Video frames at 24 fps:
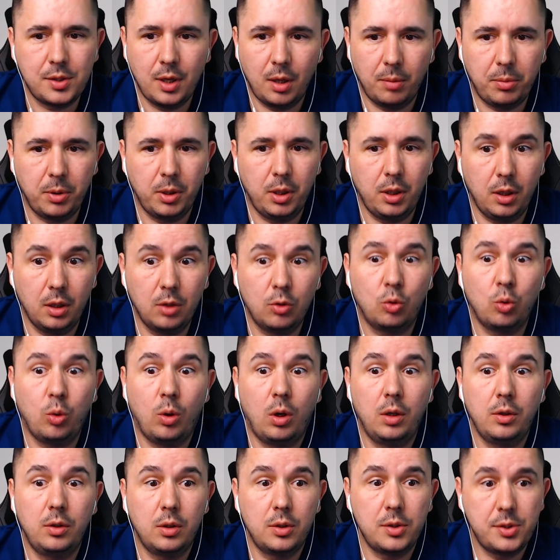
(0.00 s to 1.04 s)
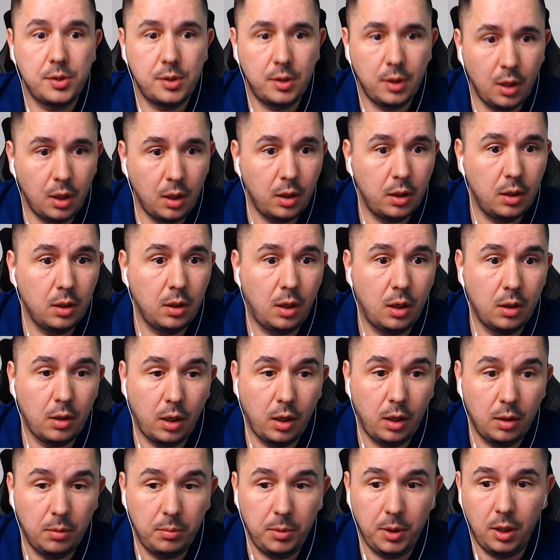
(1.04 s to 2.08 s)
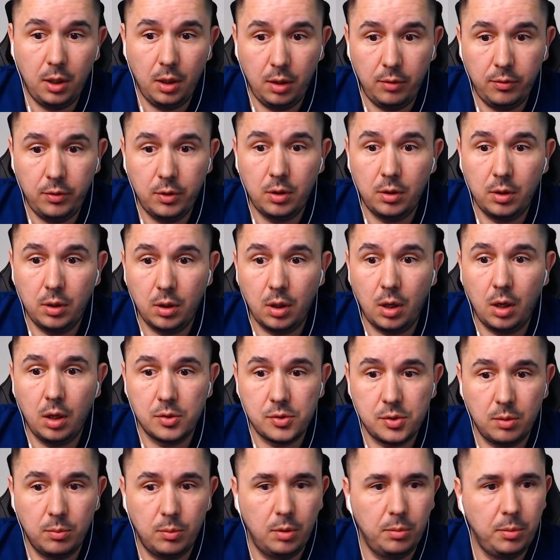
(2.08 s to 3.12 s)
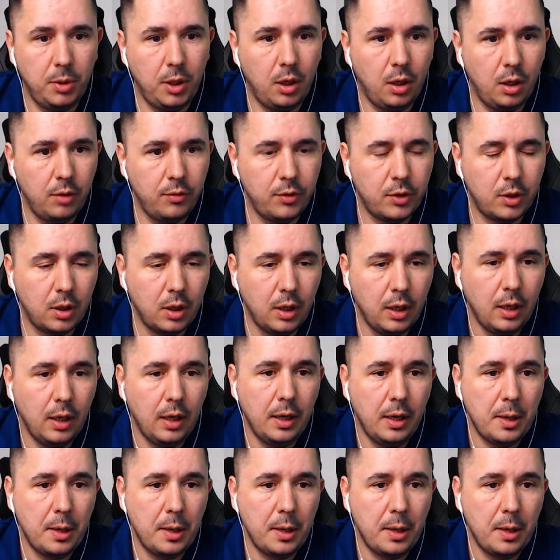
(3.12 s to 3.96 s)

happening and to understand the client behavior, their customer behavior.